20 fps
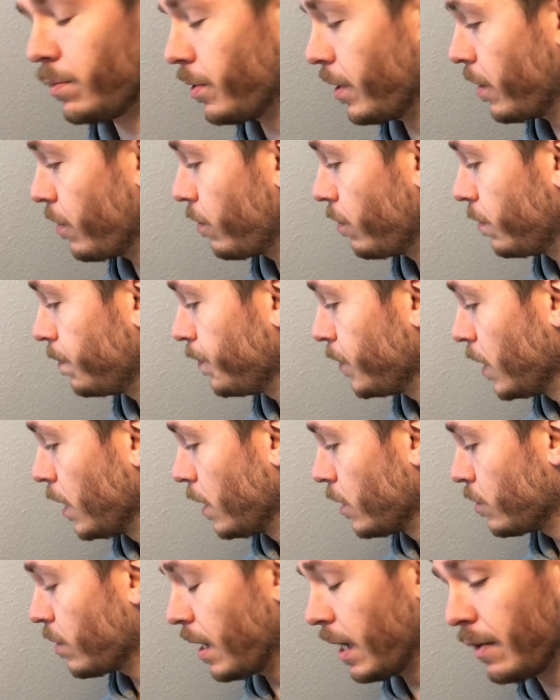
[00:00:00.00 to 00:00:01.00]
the breakthrough.
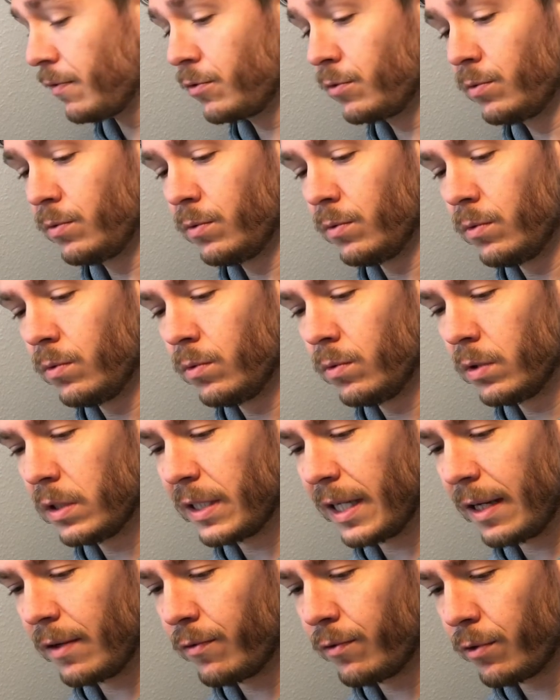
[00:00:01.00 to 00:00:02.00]
So I have to
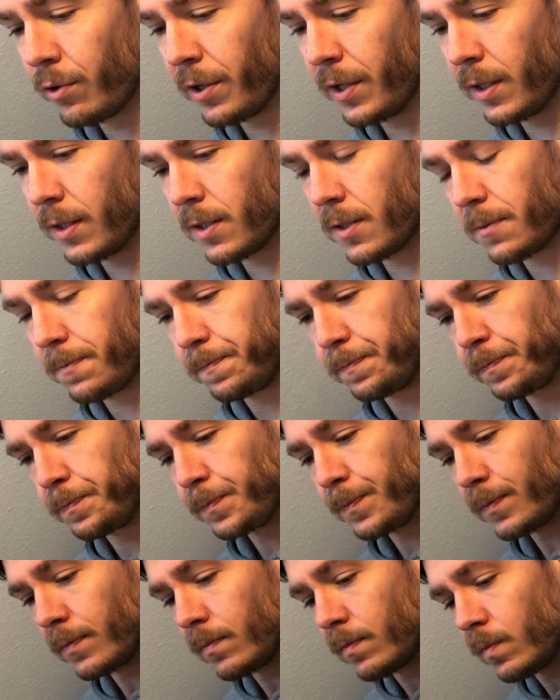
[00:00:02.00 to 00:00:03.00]
take four hits.
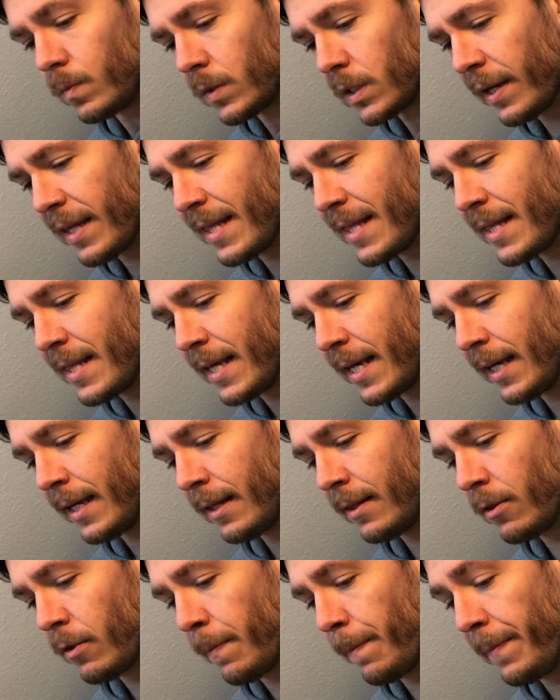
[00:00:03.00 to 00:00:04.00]
So I
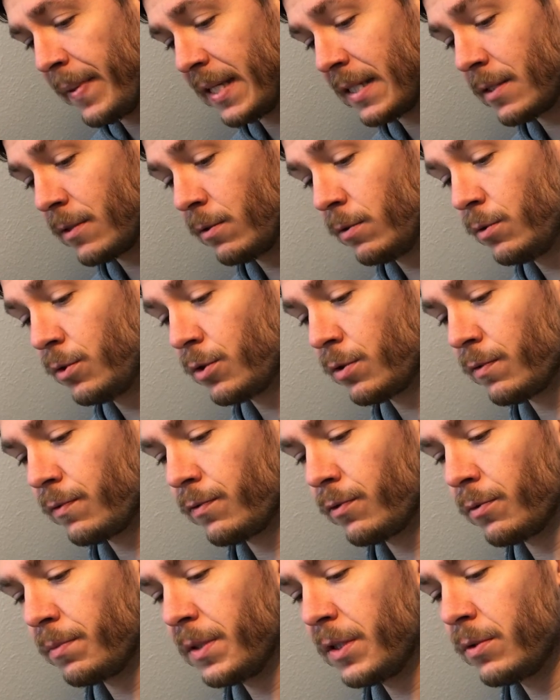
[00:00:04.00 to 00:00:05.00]
think the best solution
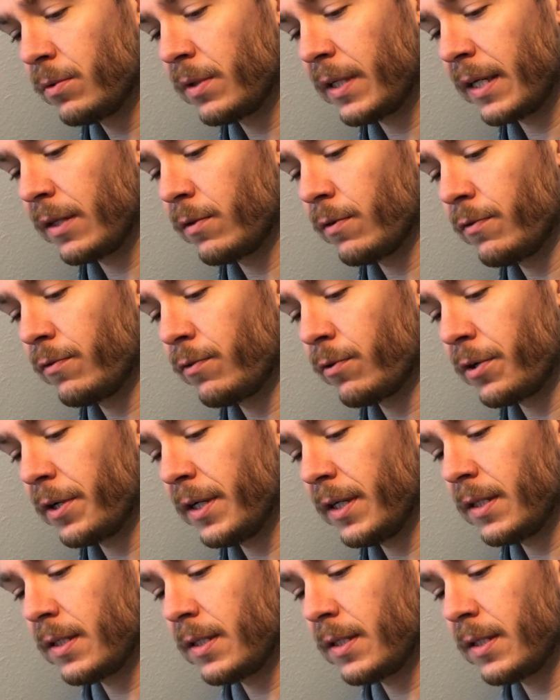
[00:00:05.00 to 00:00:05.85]
for me to take the four